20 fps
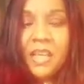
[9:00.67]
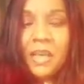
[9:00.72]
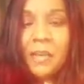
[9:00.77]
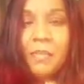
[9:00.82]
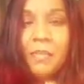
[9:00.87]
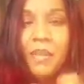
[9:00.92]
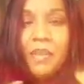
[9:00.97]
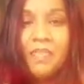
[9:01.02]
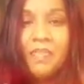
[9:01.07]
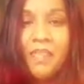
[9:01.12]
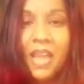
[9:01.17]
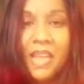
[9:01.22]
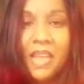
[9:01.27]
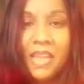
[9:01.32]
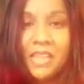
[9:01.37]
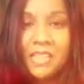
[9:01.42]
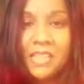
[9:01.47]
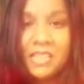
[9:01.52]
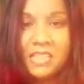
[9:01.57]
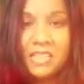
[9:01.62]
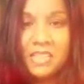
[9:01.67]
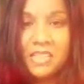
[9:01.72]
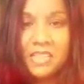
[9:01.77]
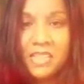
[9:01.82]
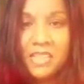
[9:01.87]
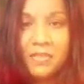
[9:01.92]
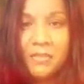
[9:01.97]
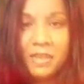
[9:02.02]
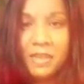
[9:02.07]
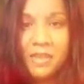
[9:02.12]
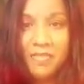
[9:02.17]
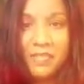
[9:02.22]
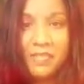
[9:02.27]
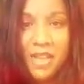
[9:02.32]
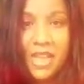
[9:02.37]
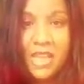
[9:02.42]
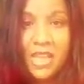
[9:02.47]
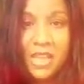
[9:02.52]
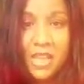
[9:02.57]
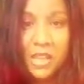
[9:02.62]
But if
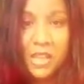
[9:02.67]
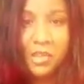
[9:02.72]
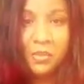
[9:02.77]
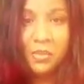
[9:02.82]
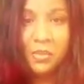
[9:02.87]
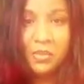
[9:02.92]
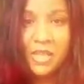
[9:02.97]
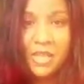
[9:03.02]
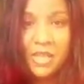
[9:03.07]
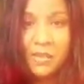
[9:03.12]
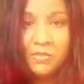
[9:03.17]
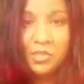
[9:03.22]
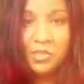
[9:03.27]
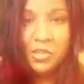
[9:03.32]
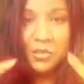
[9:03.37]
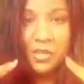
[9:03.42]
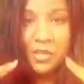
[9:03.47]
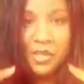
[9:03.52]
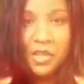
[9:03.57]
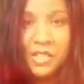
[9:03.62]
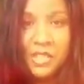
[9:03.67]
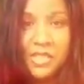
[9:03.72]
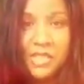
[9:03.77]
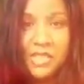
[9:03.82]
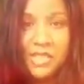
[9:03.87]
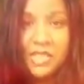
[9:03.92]
I knew that I'm doing all this